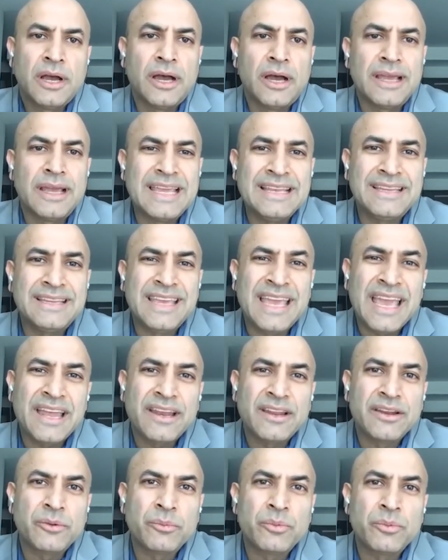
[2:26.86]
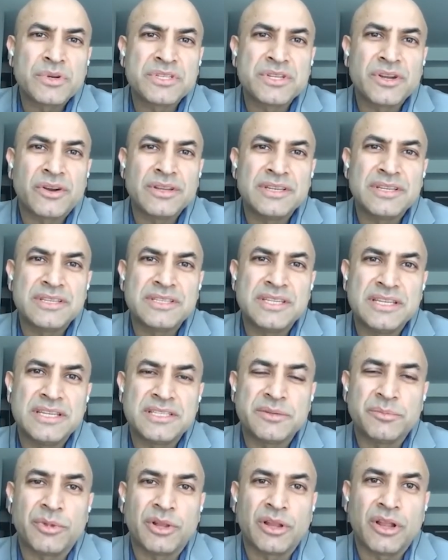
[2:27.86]
In Canada, we're starting to see
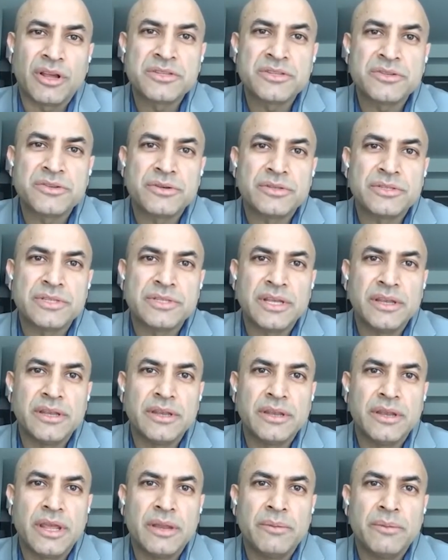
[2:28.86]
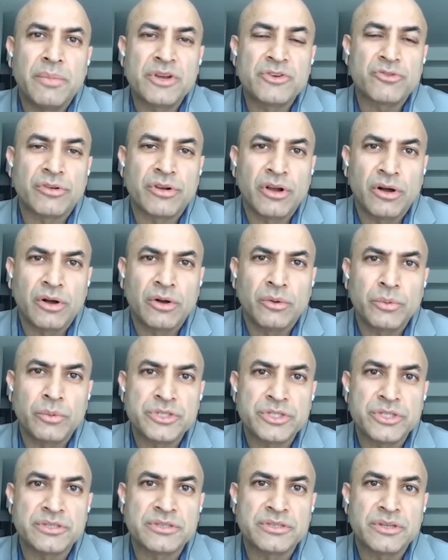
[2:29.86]
some clusters in Montreal,
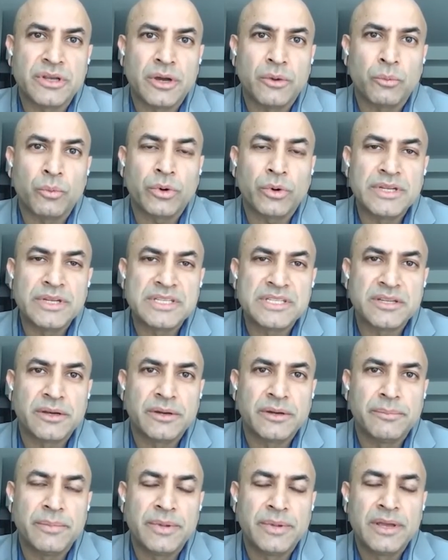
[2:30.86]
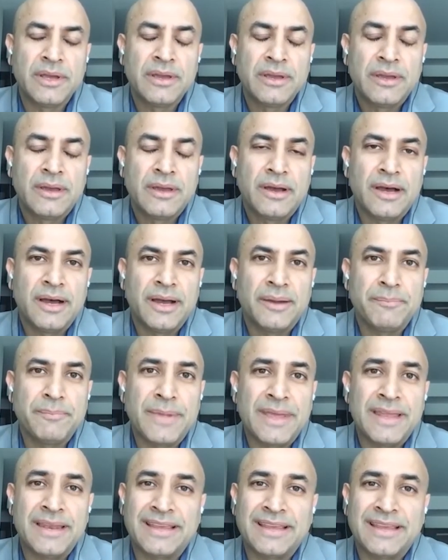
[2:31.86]
which is worrisome. And
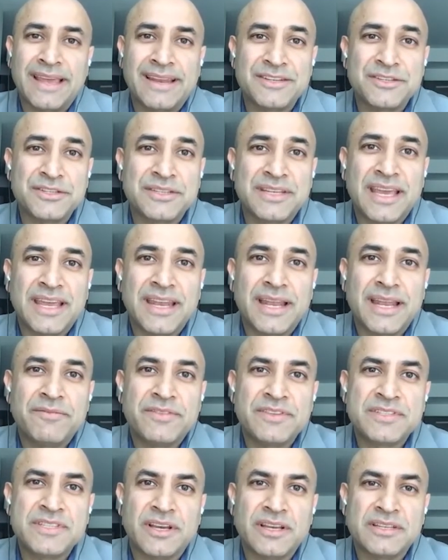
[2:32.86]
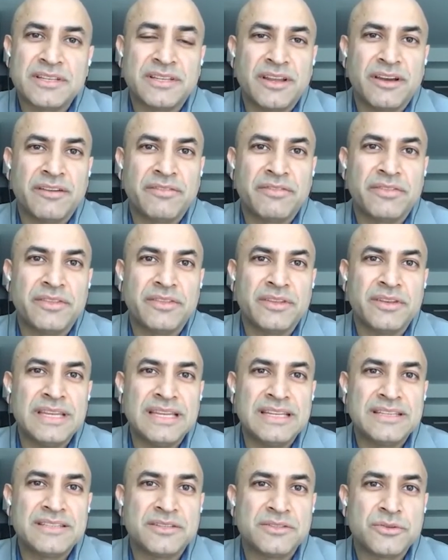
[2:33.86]
again, I just can't emphasize enough the
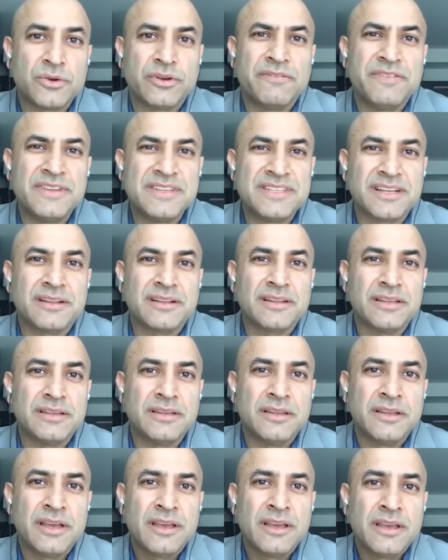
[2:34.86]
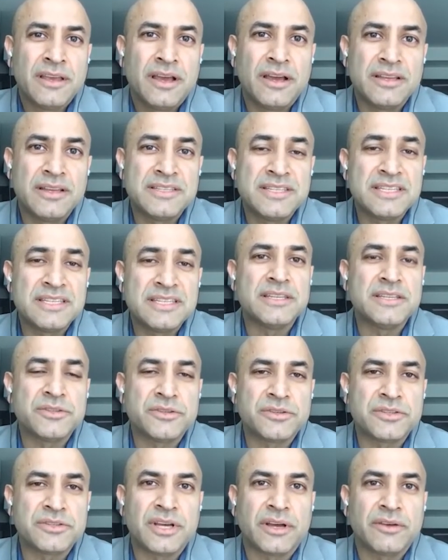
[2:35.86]
need to sort of physically distance
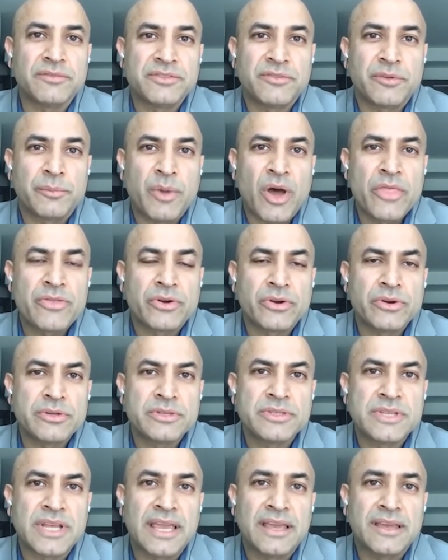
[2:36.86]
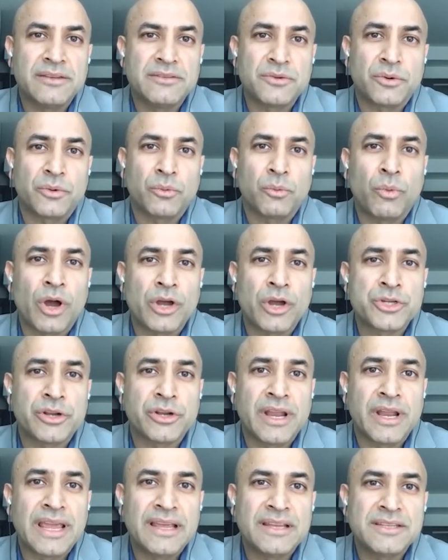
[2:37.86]
yourselves from others and wash
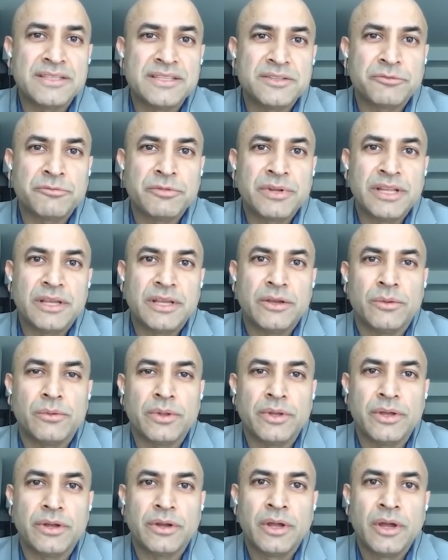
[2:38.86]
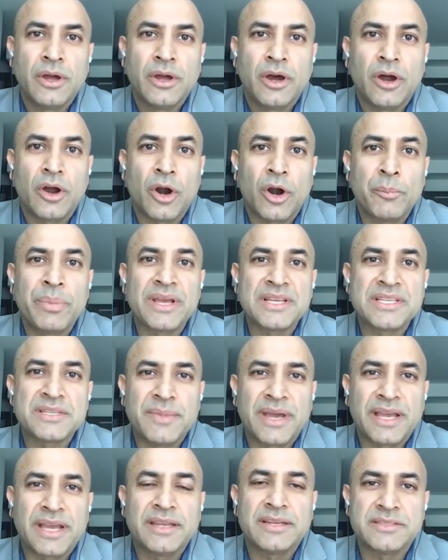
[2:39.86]
your hands. These are really only our best
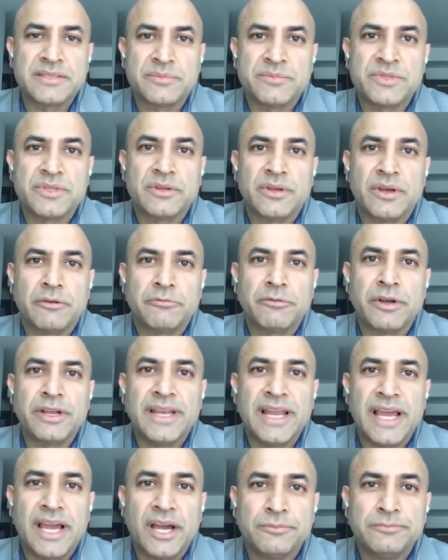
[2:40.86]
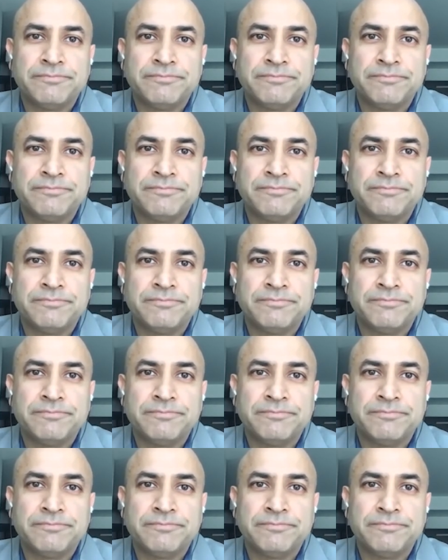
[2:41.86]
mechanisms right now.